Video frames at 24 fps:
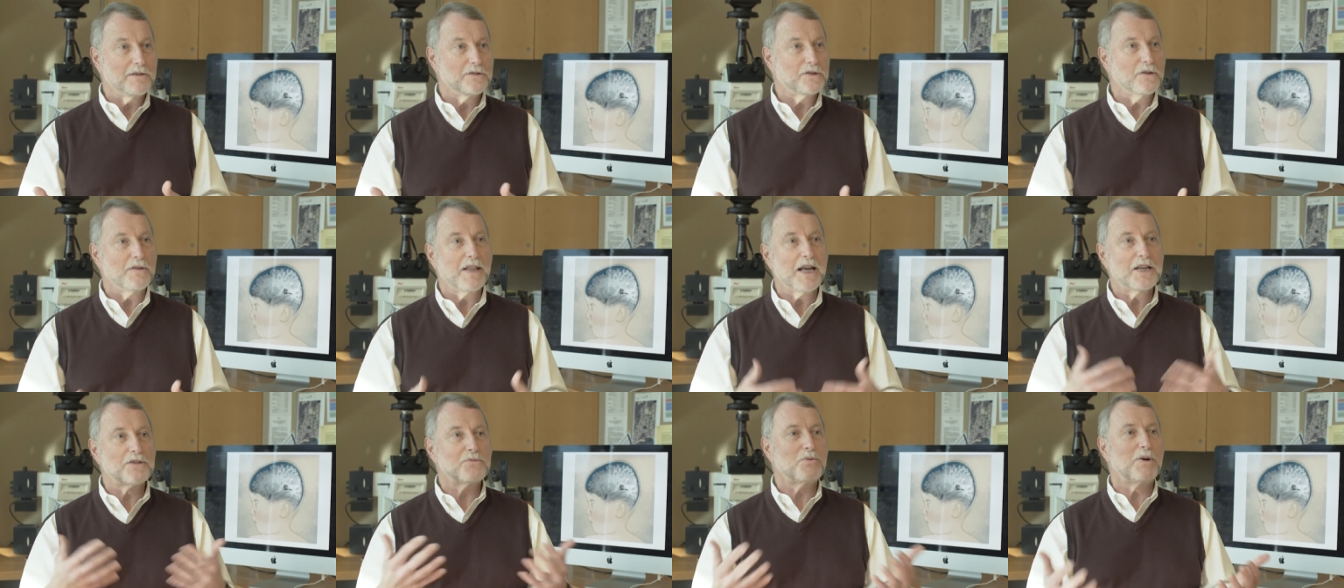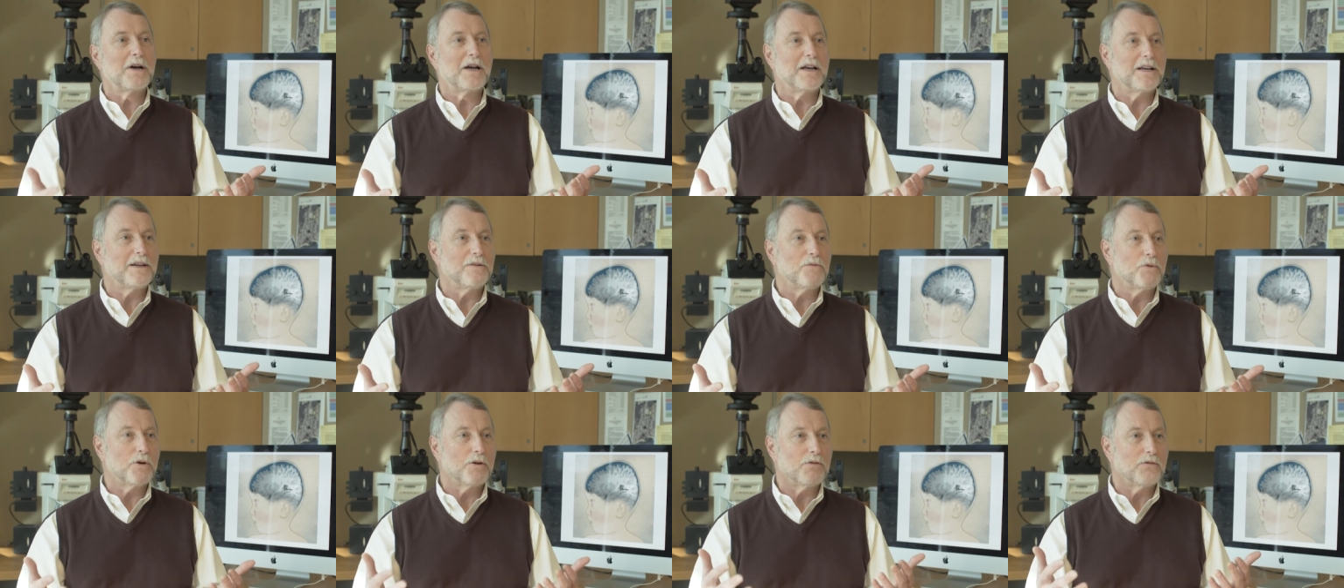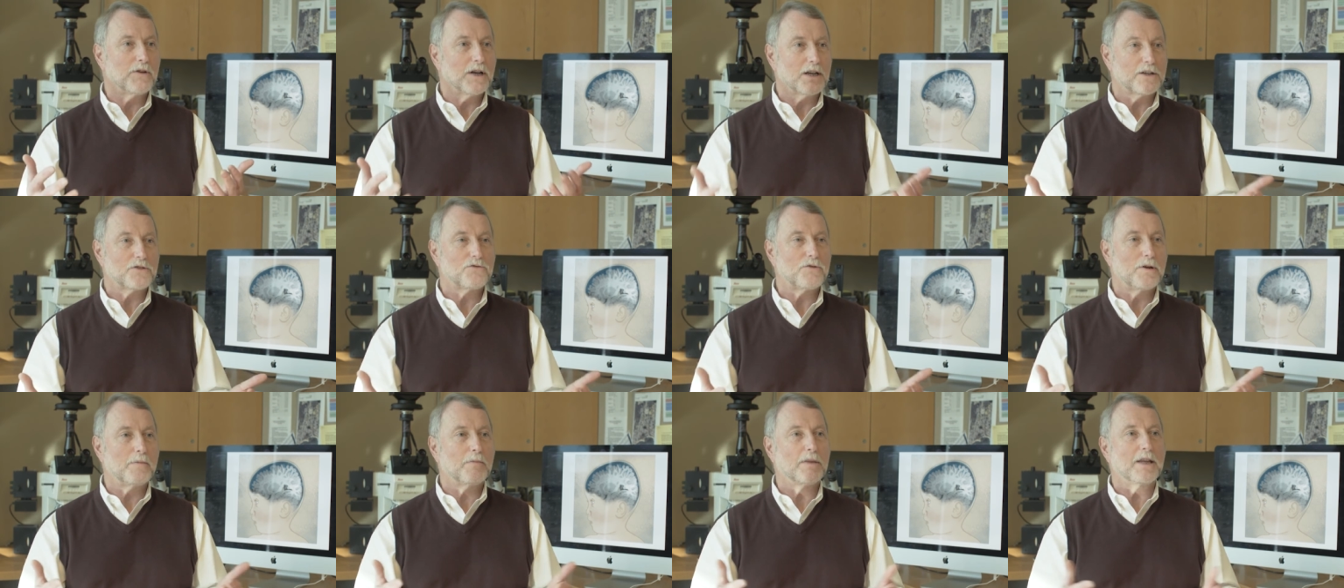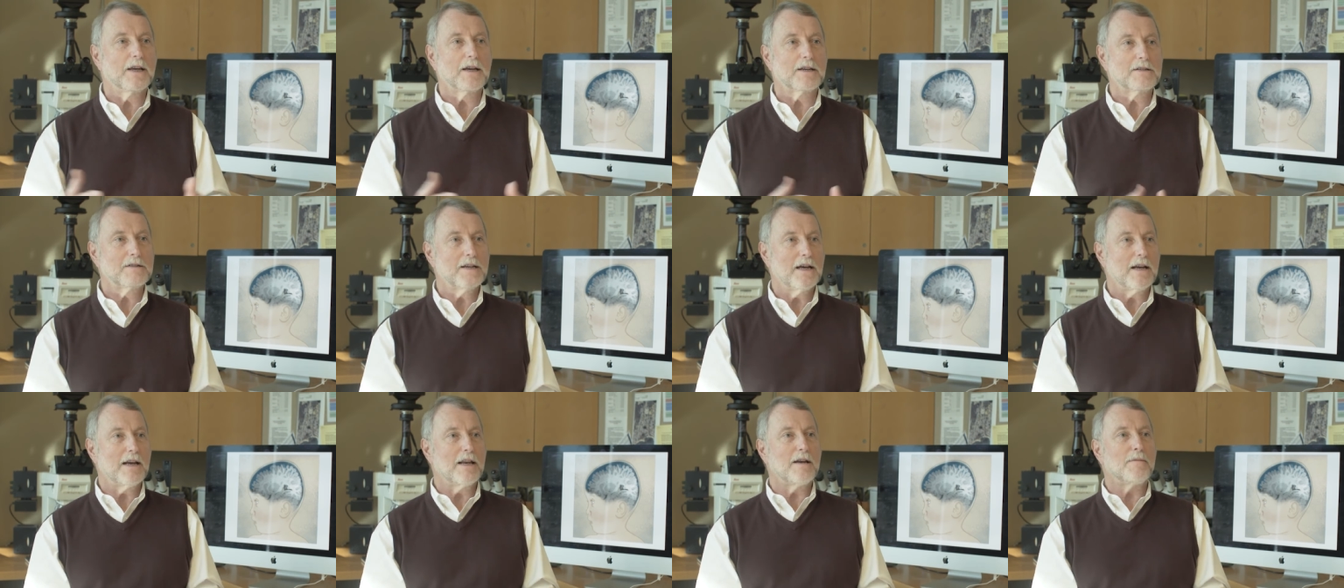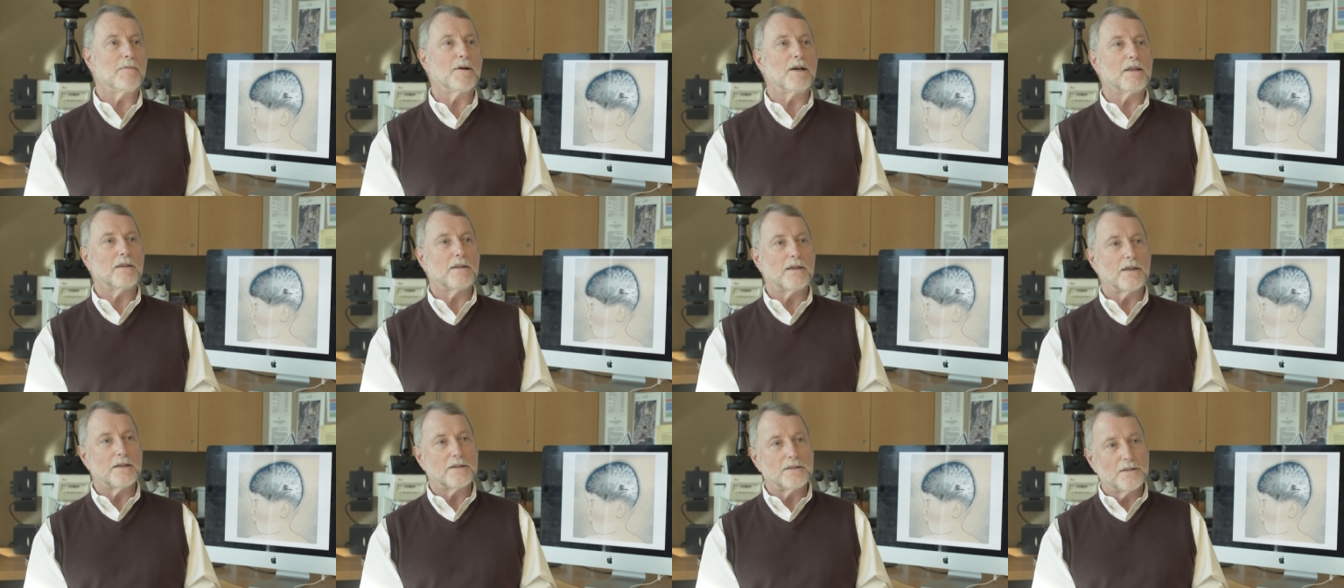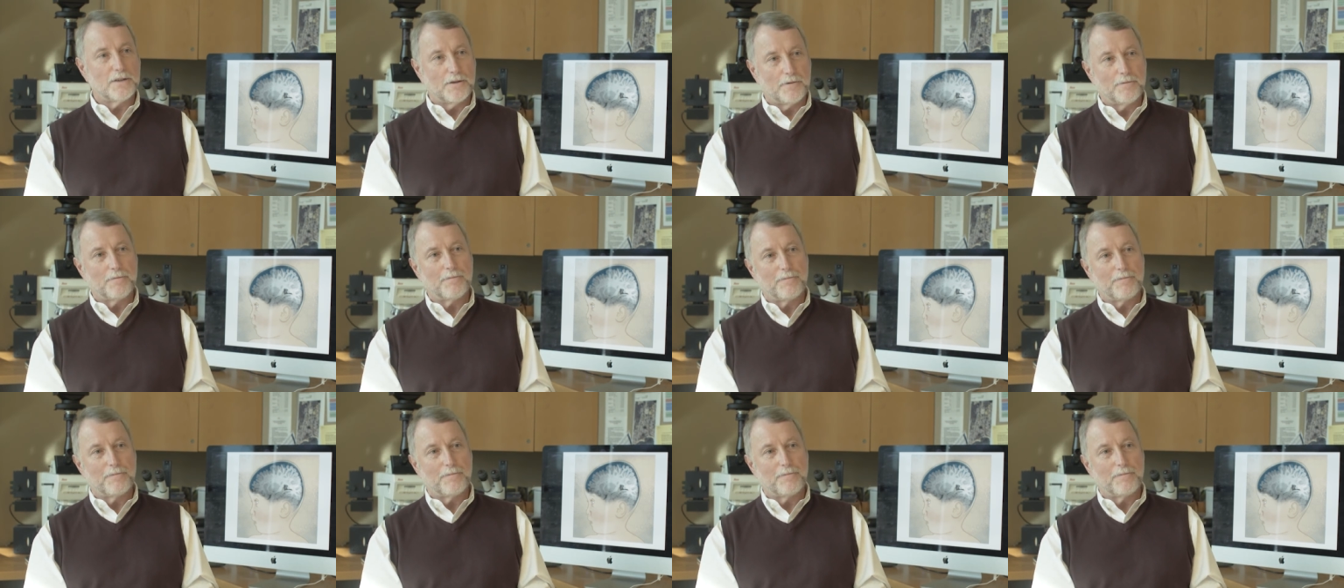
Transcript: So that's why we're extremely excited about this.